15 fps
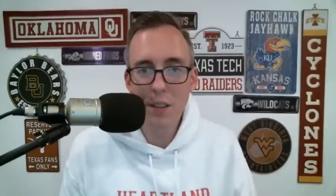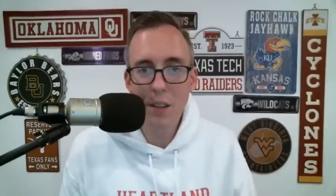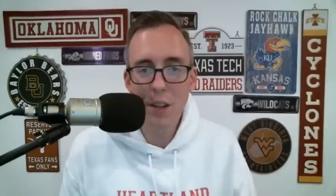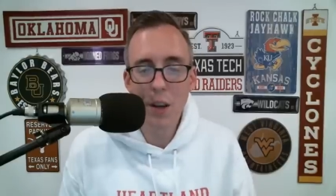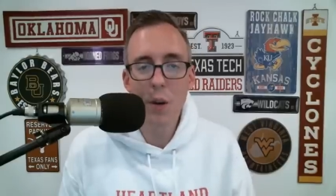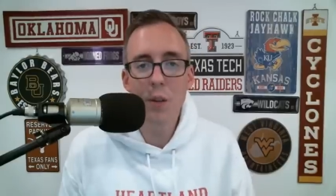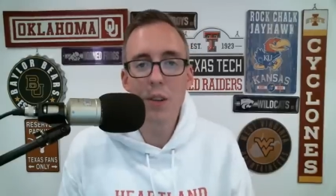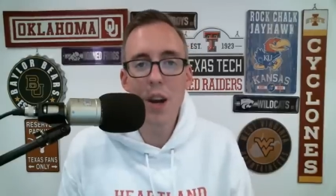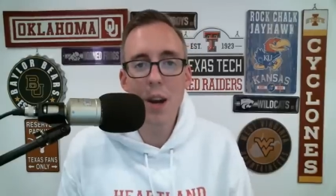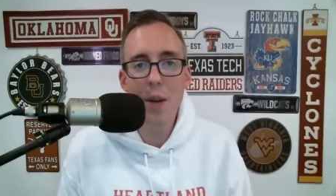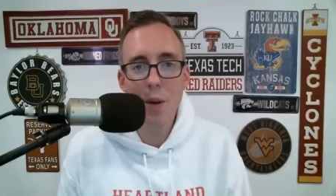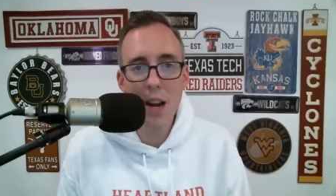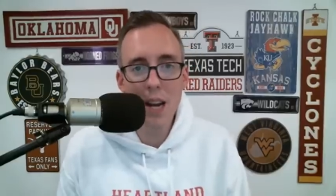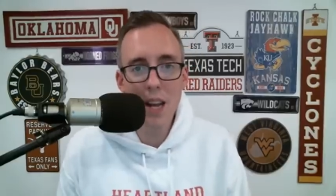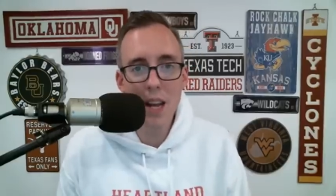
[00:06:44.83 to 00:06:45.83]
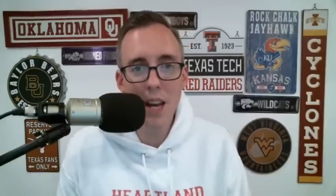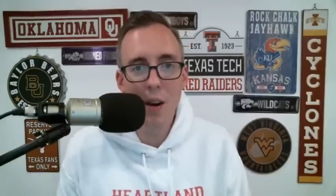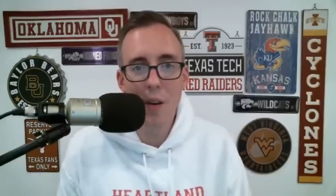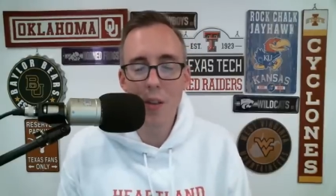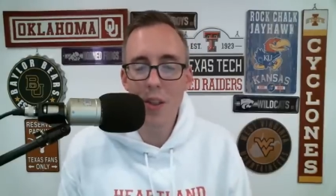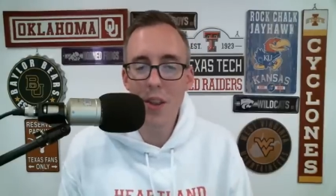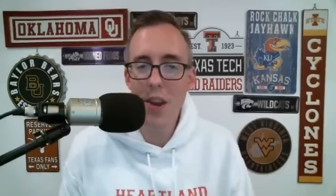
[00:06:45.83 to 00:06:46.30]
goes on
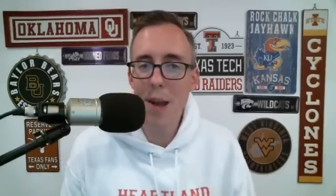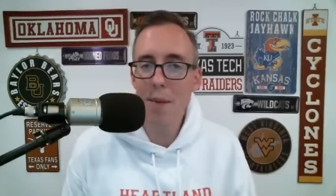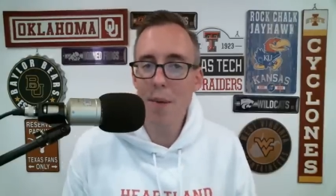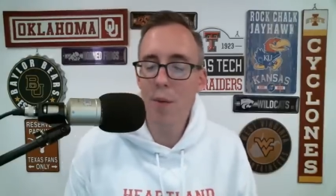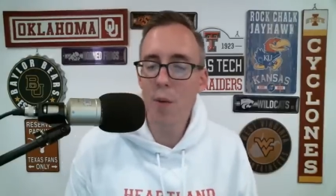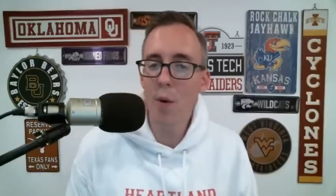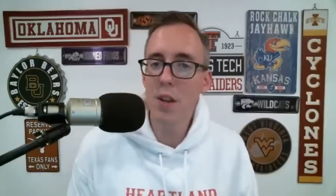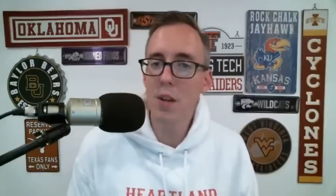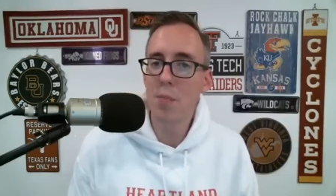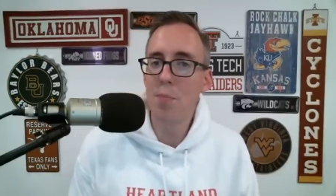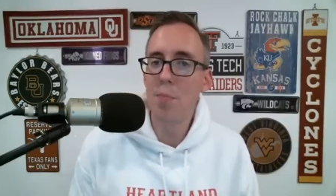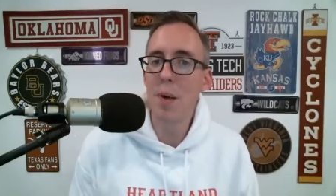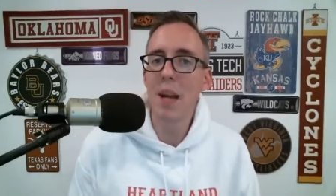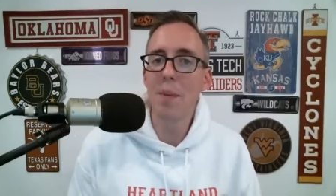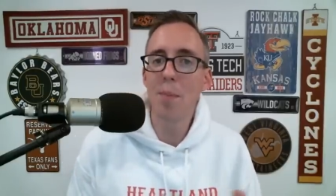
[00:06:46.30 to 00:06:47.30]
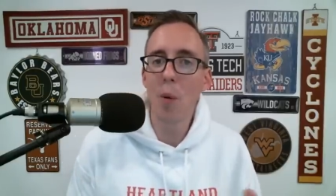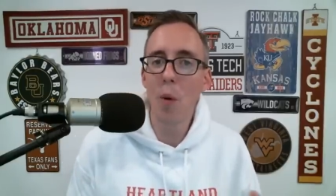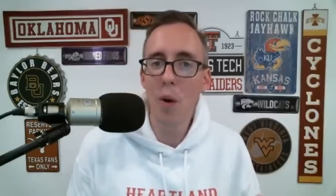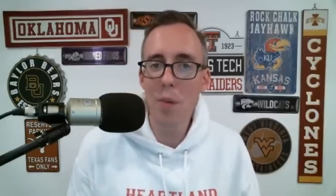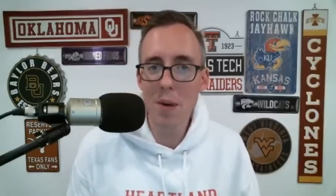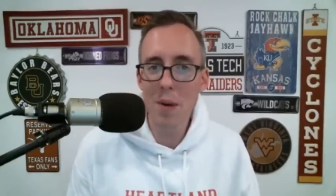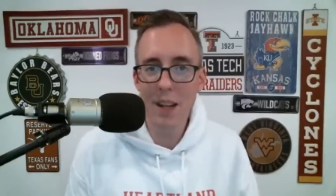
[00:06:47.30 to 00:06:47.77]
radio the day before this big
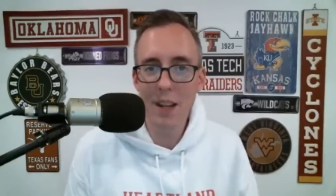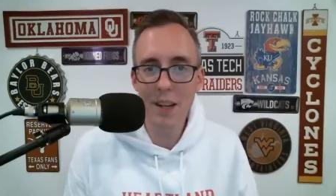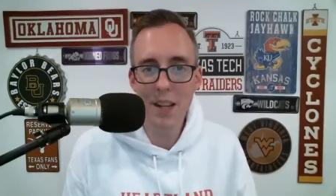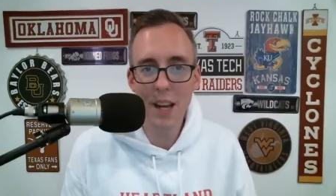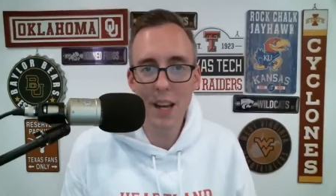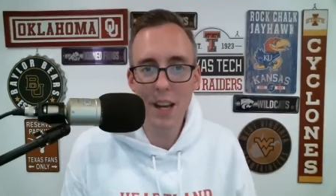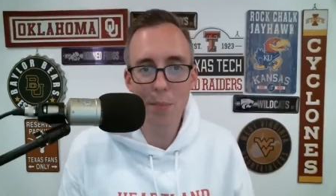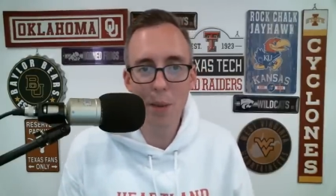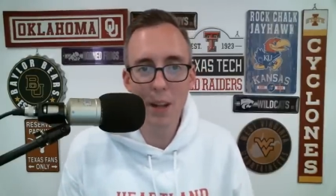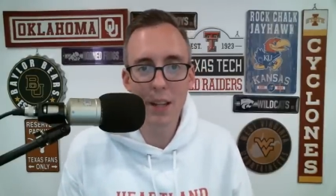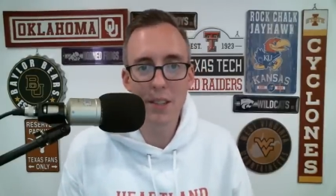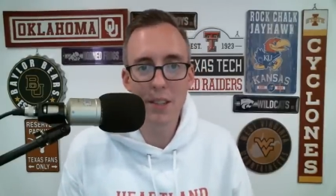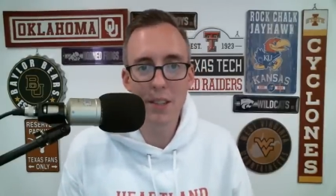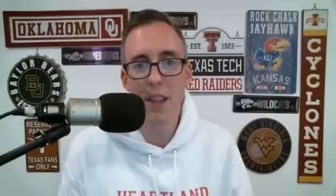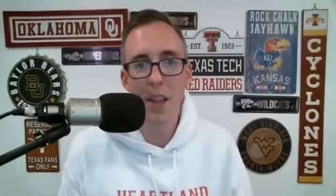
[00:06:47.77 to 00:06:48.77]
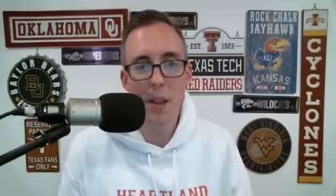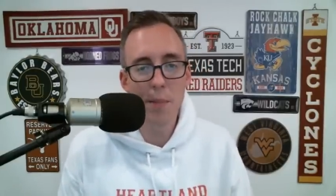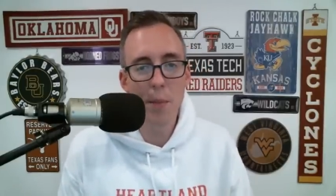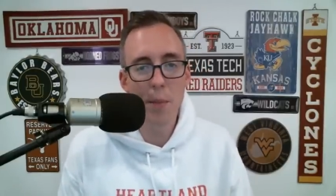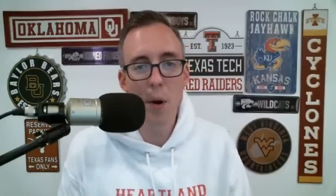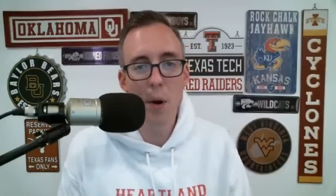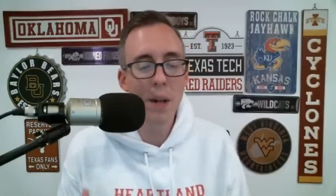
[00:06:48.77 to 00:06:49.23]
board meeting takes place, and then the
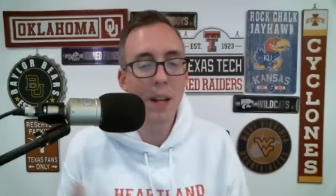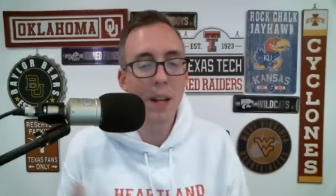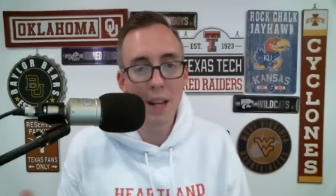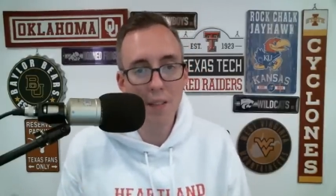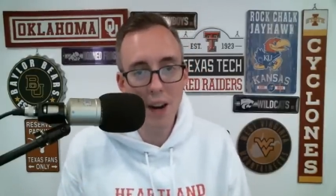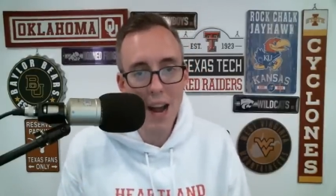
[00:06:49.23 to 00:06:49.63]
board meeting never